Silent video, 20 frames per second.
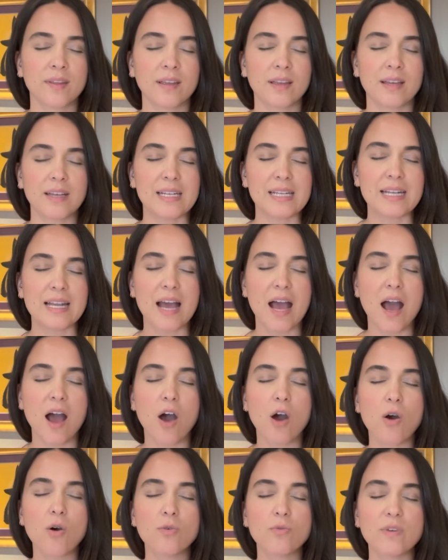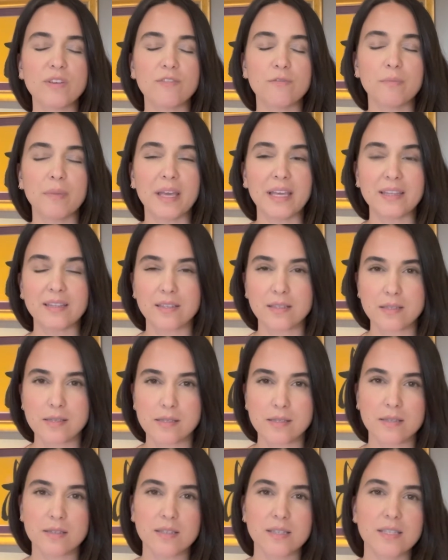And now we've made this
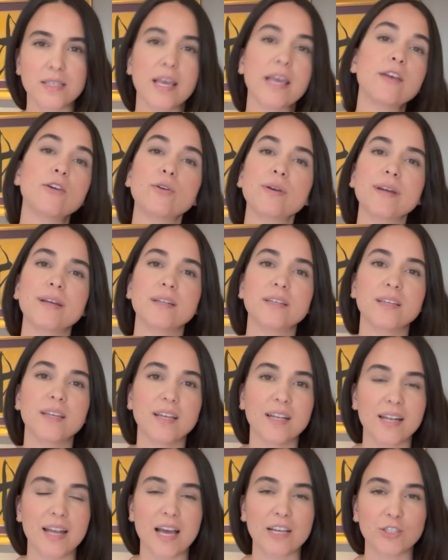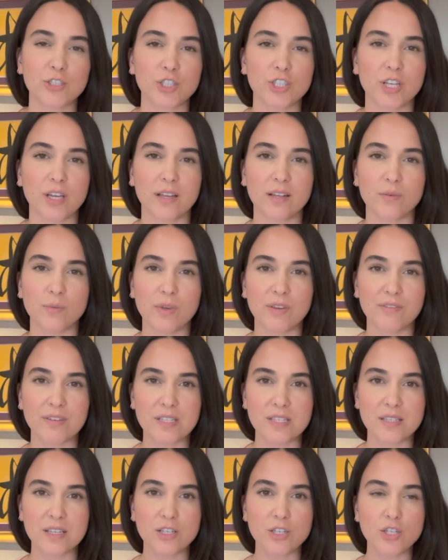sacred connection. We've
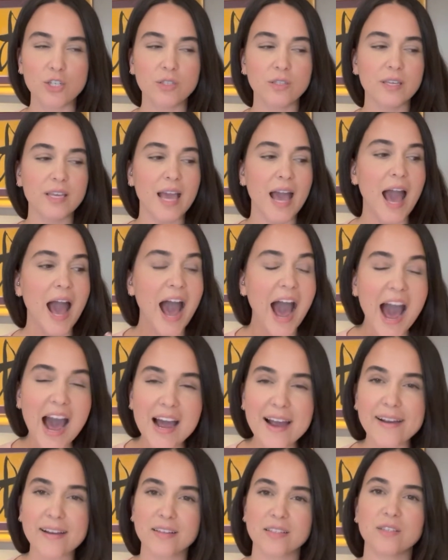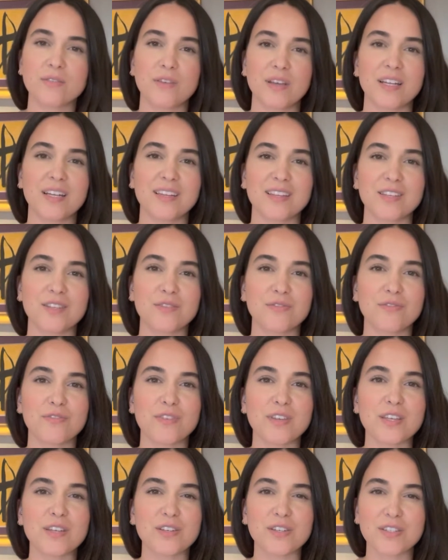essentially activated this
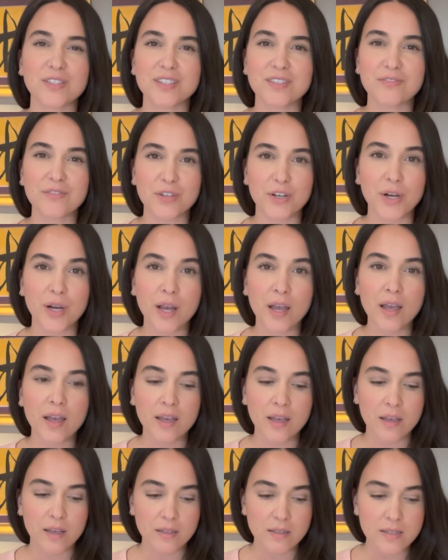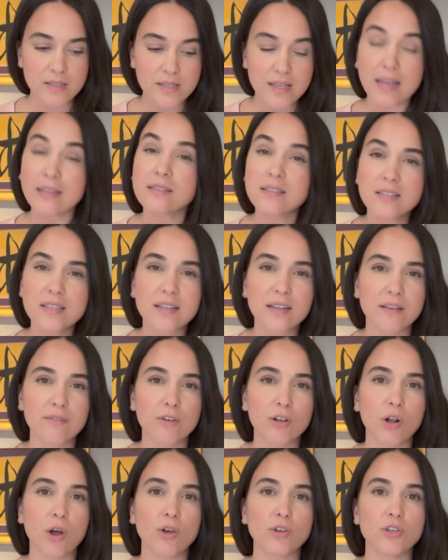field. If you're sensitive
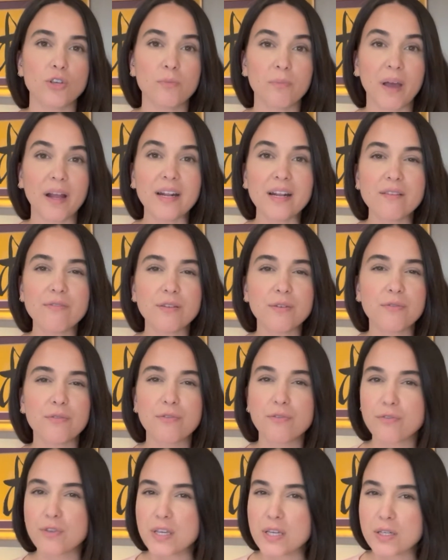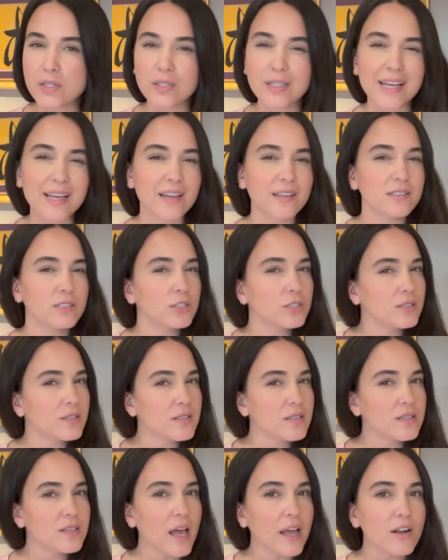at all, you might even feel like a
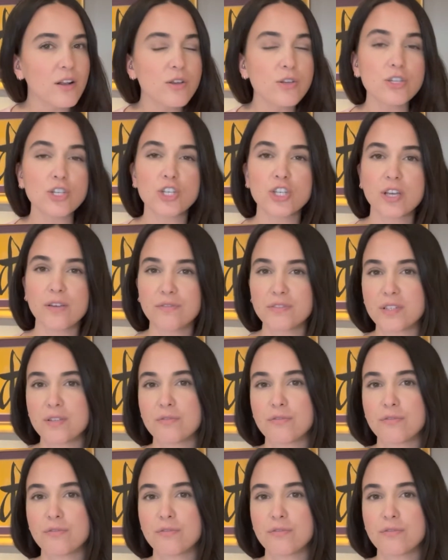subtle shift in